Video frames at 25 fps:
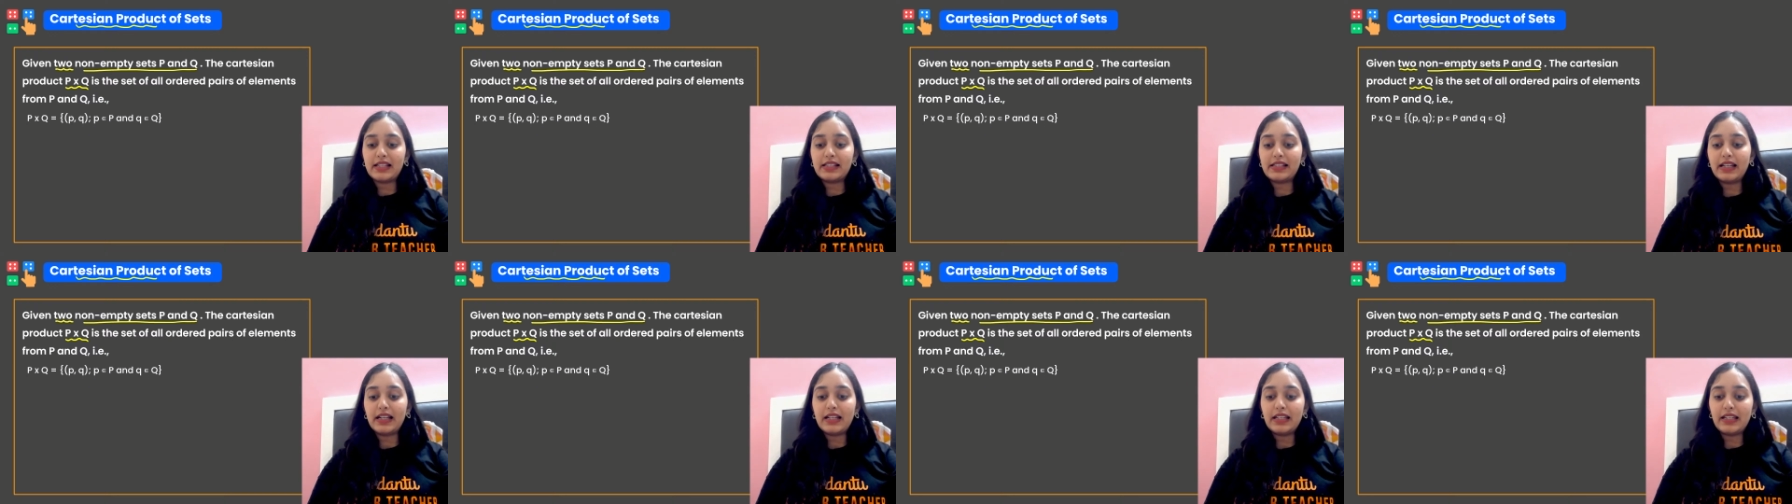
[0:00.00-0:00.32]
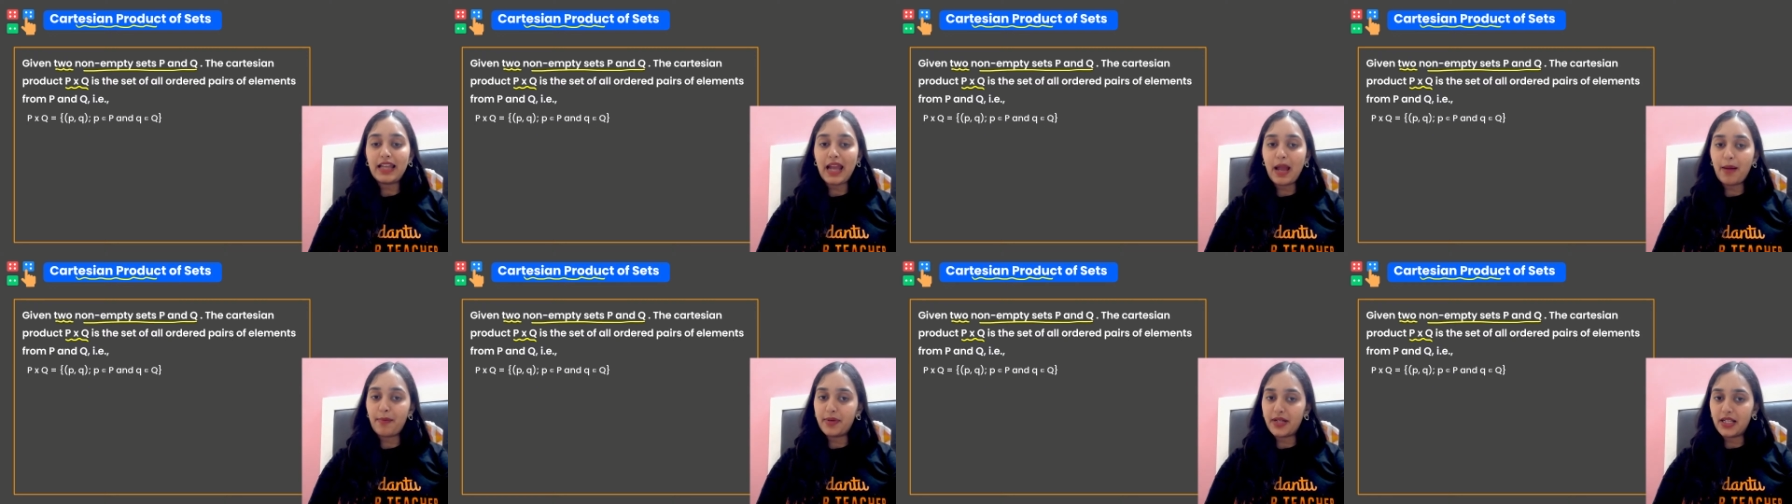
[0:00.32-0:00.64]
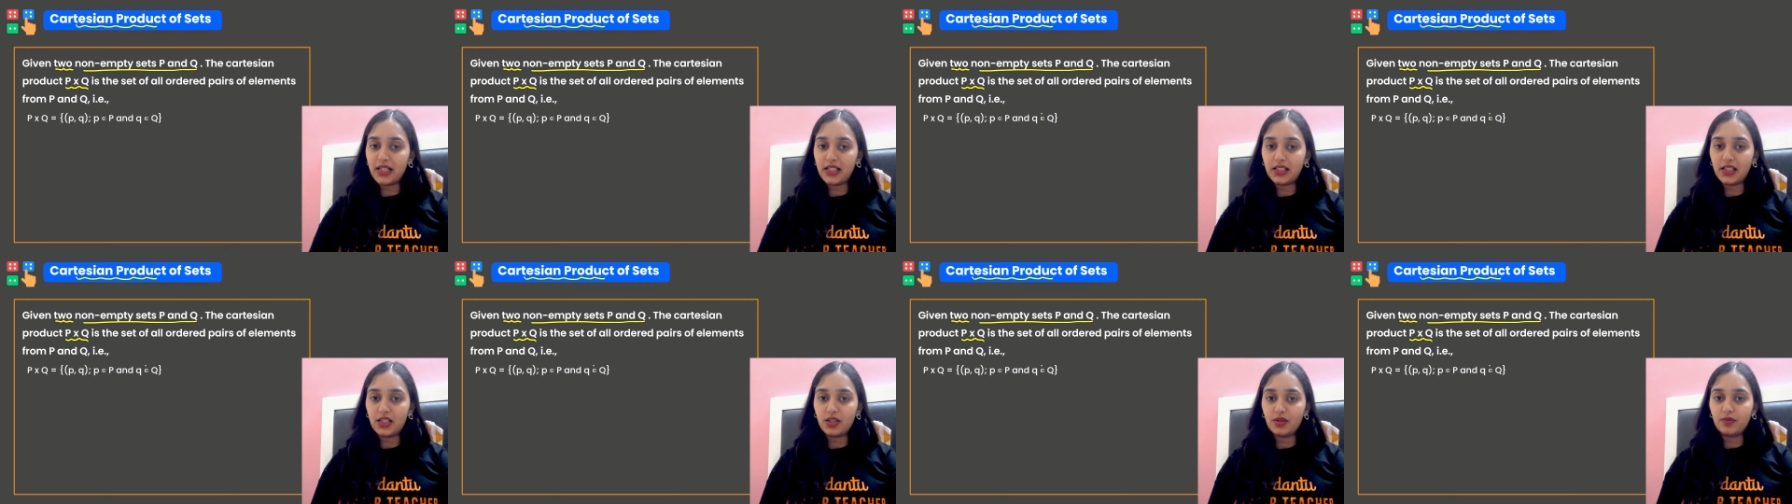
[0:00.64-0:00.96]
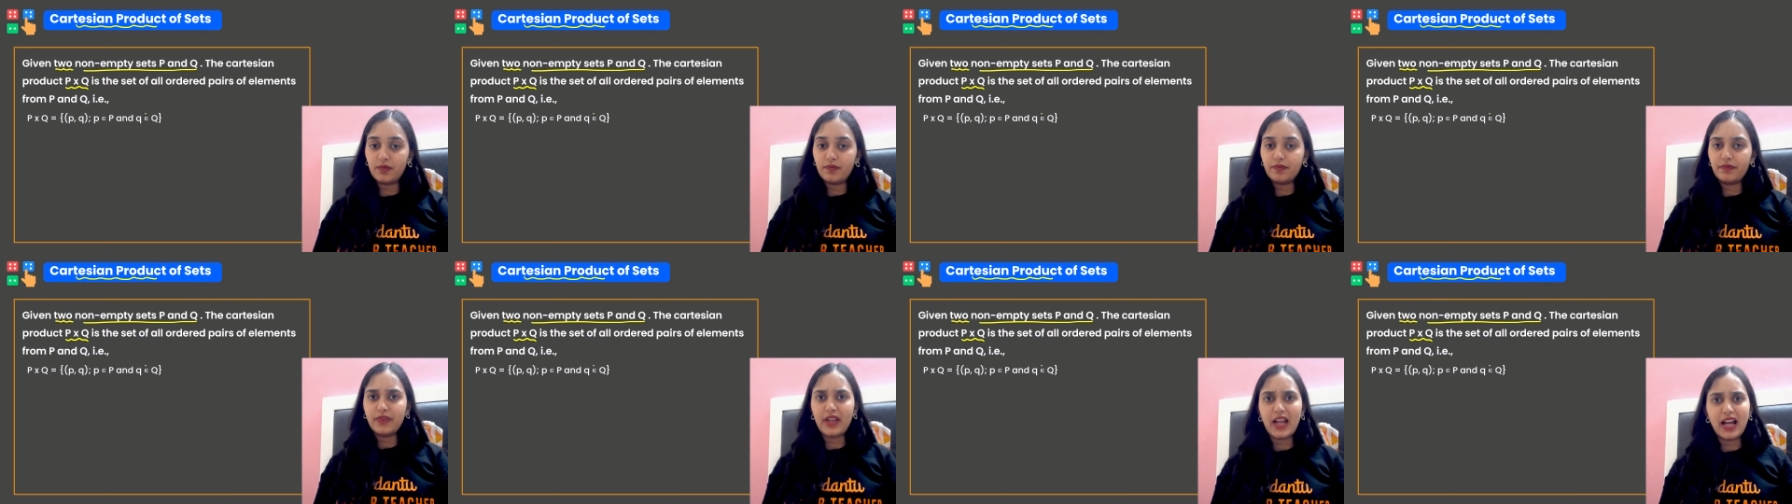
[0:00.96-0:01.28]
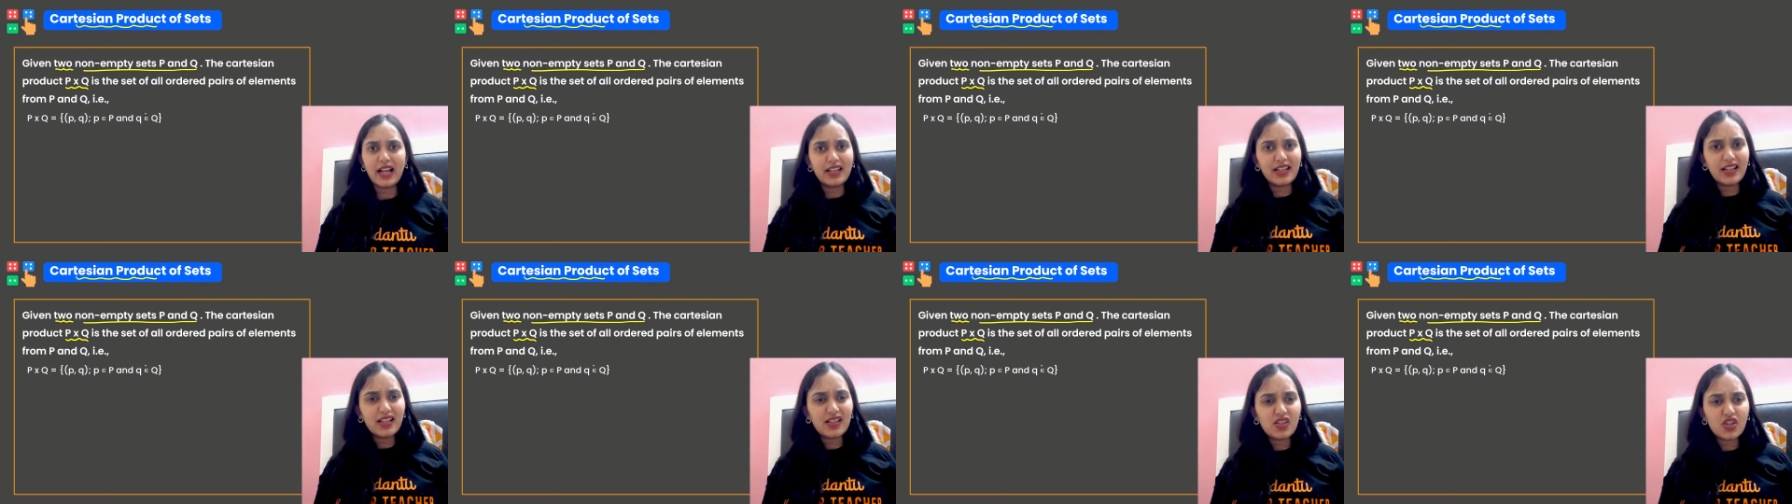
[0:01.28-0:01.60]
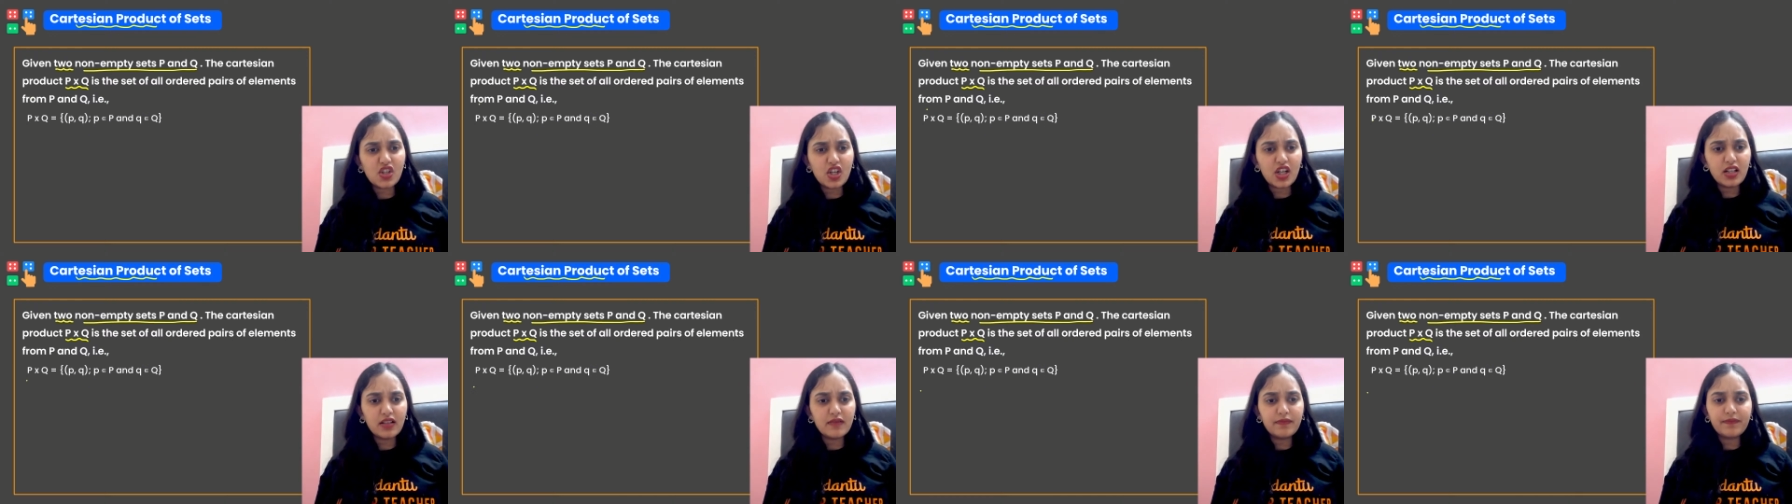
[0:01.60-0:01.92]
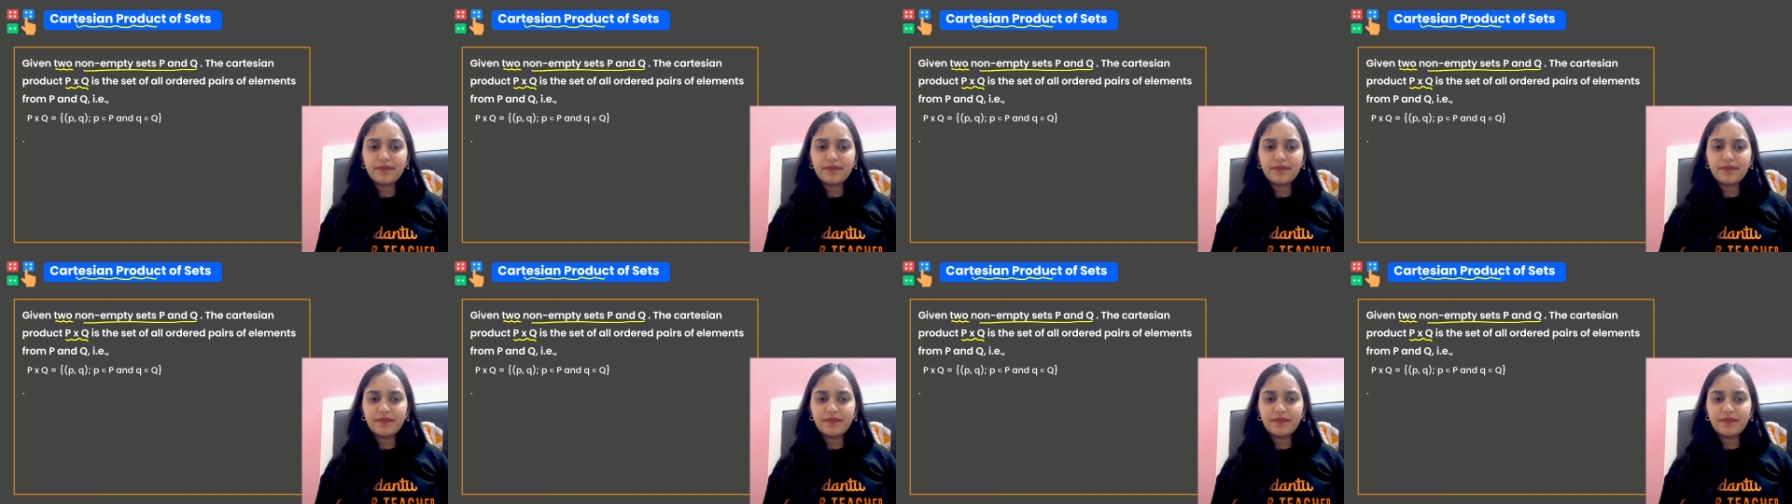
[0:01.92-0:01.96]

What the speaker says: set, capital Q. Understood?